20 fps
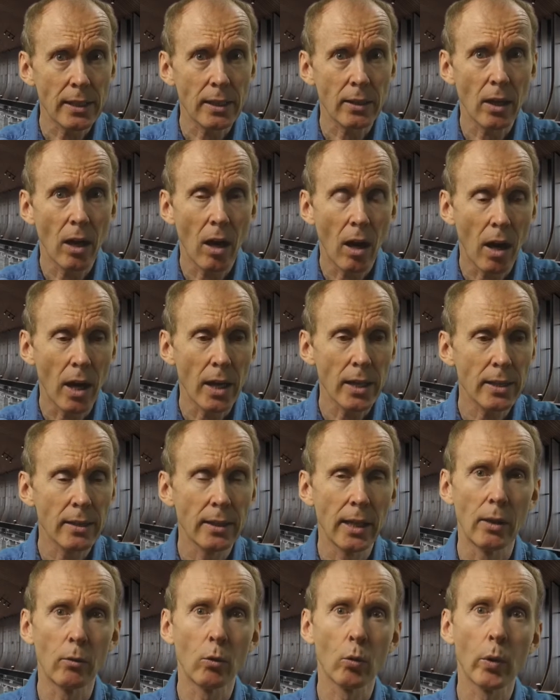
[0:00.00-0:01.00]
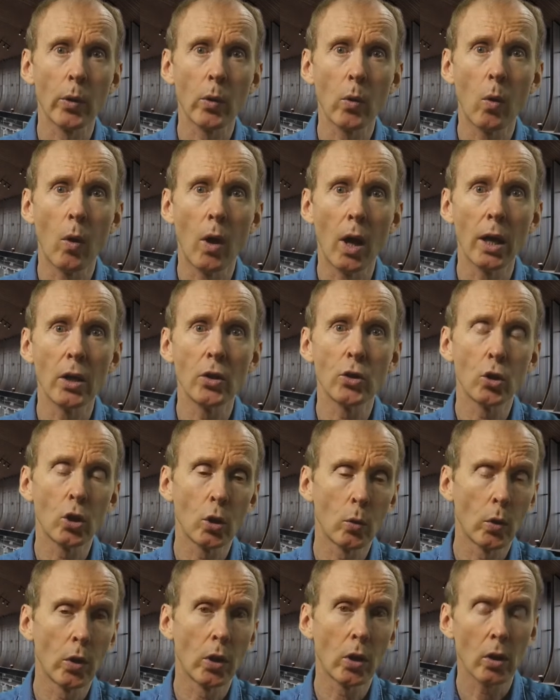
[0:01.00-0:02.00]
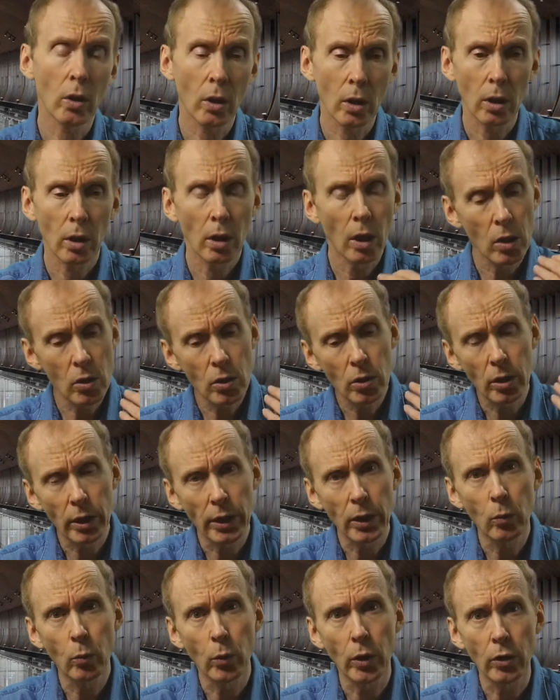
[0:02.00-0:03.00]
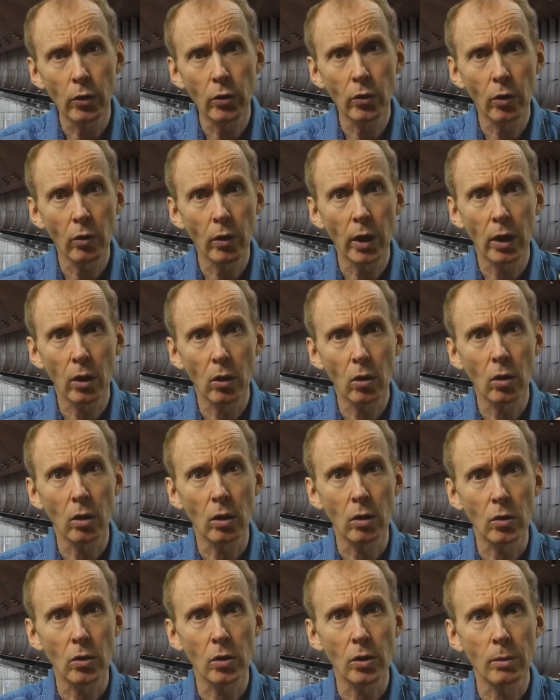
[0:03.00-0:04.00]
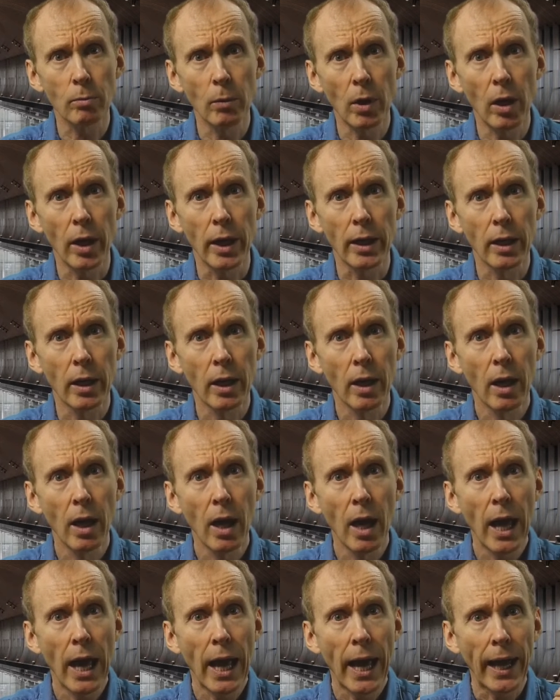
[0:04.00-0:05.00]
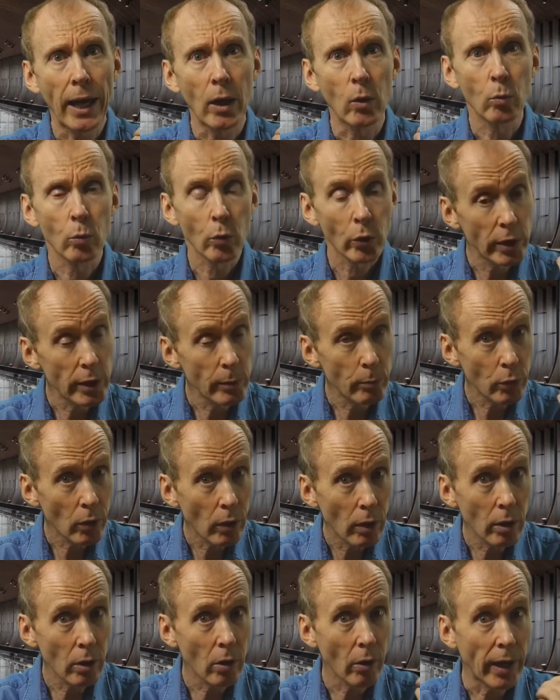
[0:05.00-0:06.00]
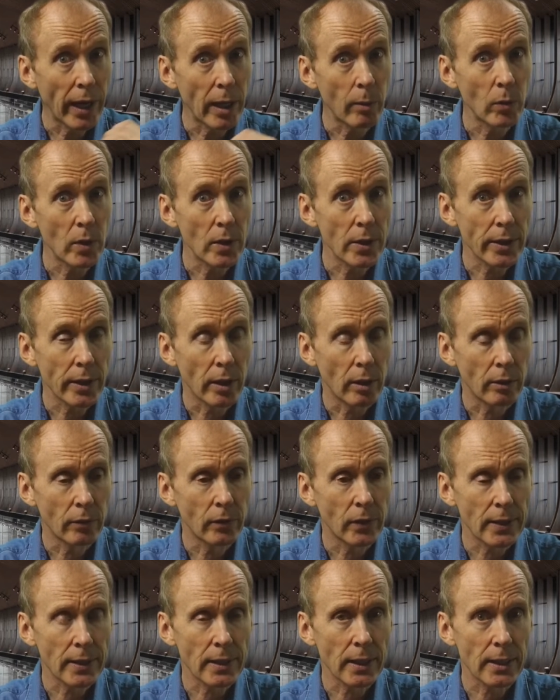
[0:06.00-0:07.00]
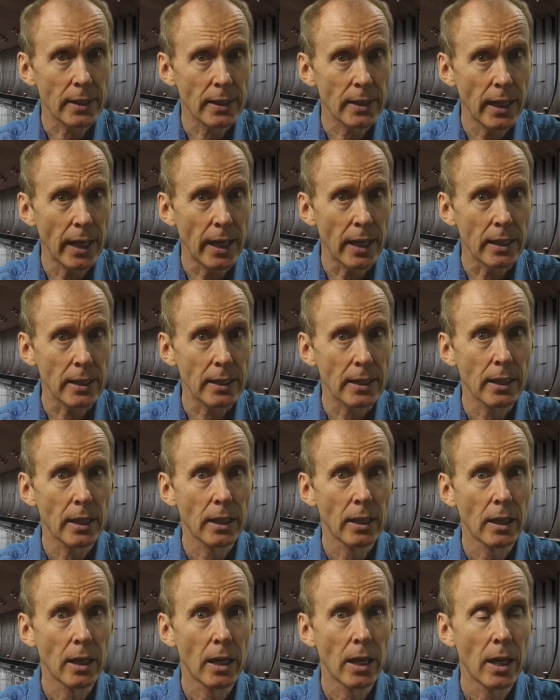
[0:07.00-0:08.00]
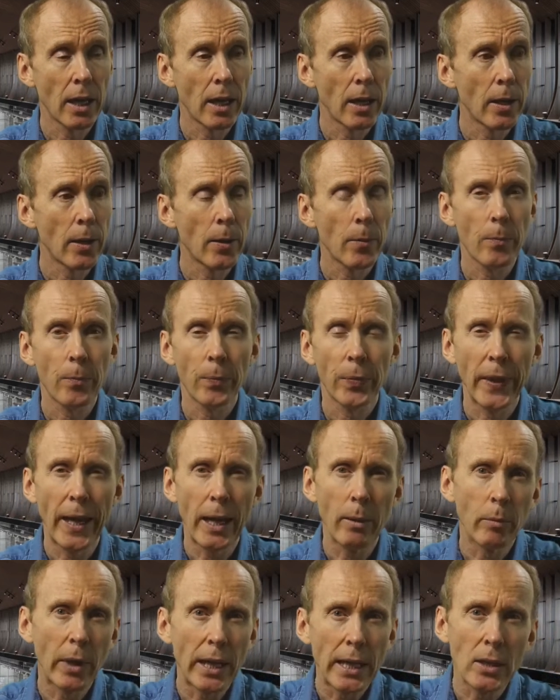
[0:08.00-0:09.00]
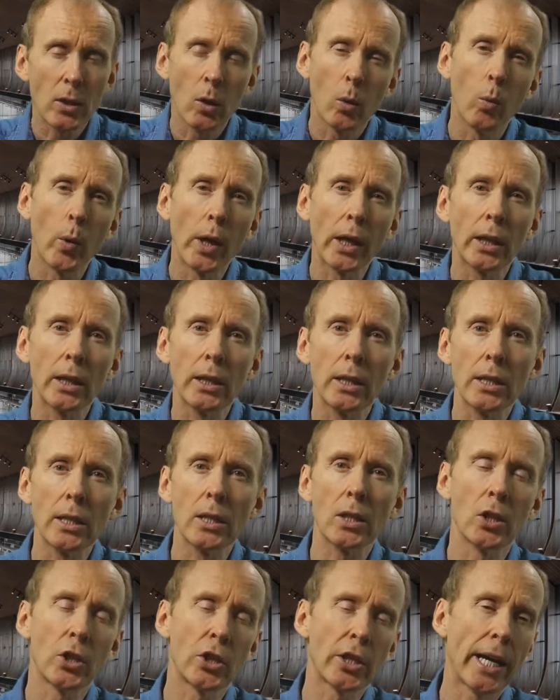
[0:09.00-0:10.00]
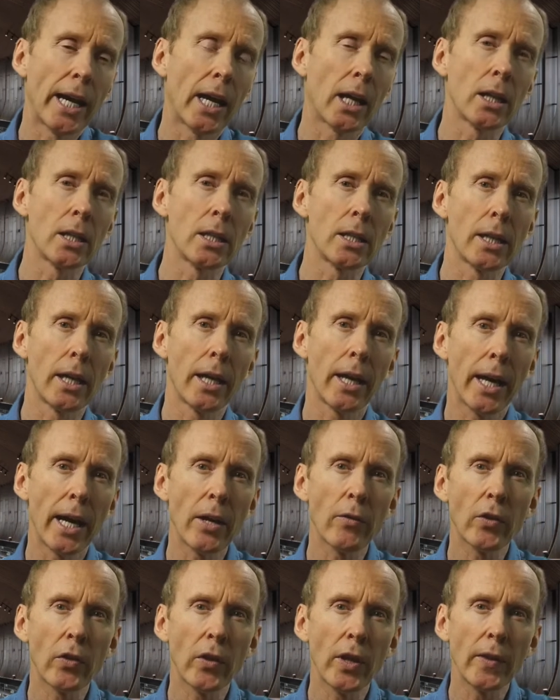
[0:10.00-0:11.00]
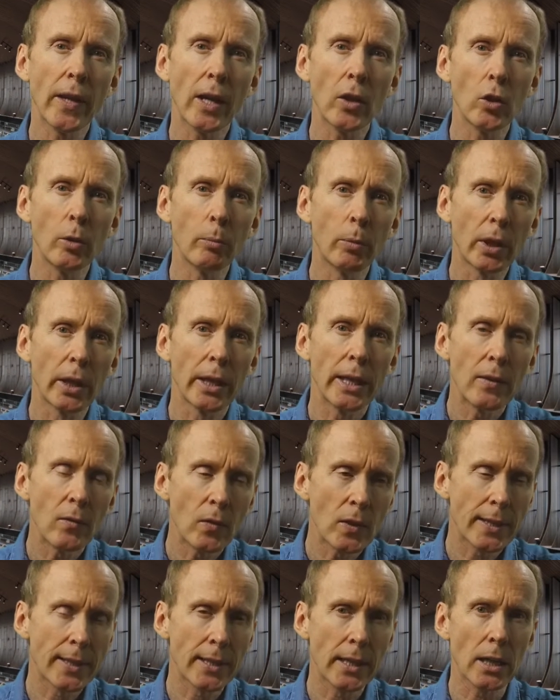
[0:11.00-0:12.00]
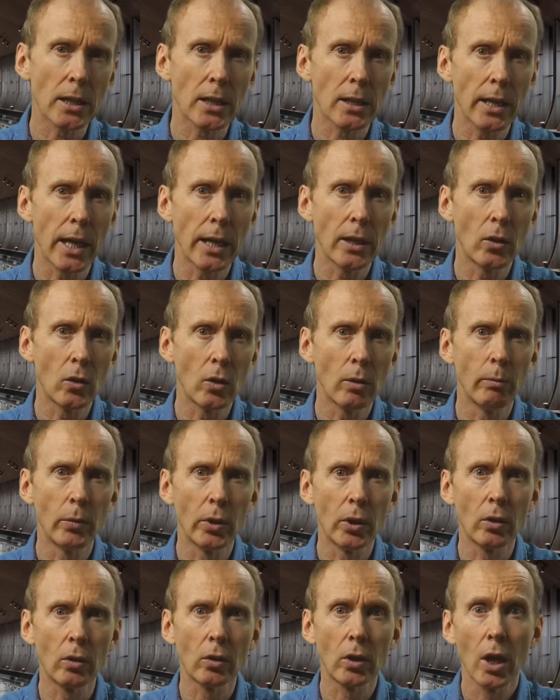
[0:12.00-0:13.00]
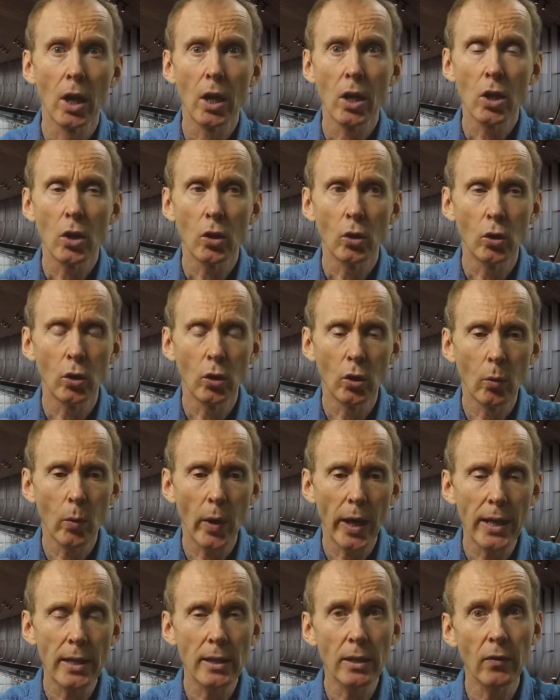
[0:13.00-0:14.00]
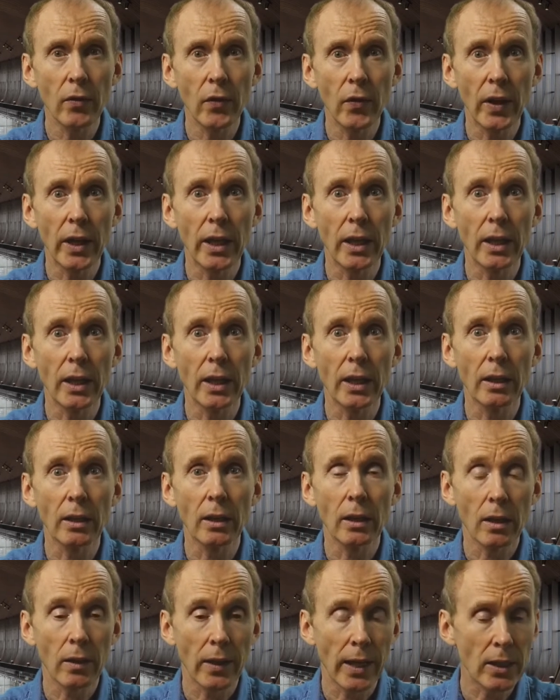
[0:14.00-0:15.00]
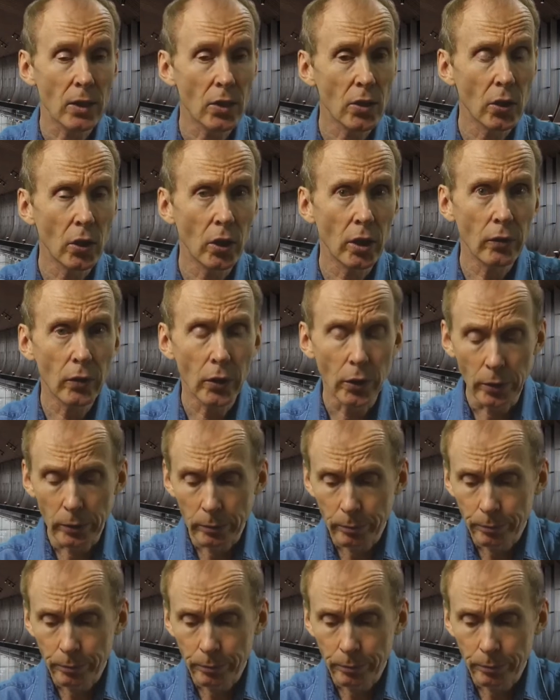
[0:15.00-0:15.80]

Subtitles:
at the highest level requires you to work closely with your unconscious mind and reprogram yourself for success. That means a willingness to challenge everything that you believe such that you can build new ways of thinking that serve you.